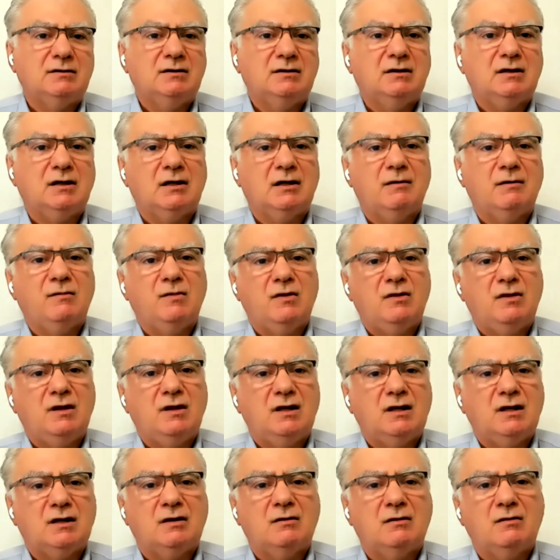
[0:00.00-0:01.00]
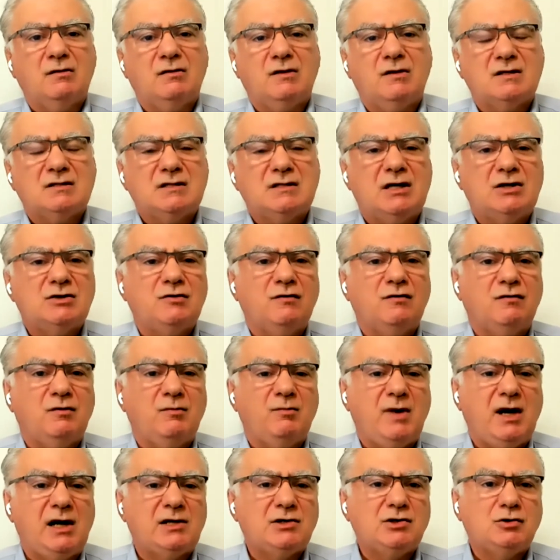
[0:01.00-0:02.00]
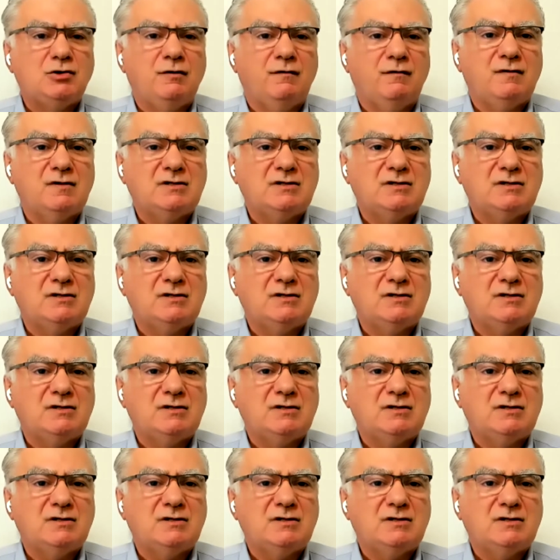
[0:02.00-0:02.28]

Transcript: the size of the balance sheet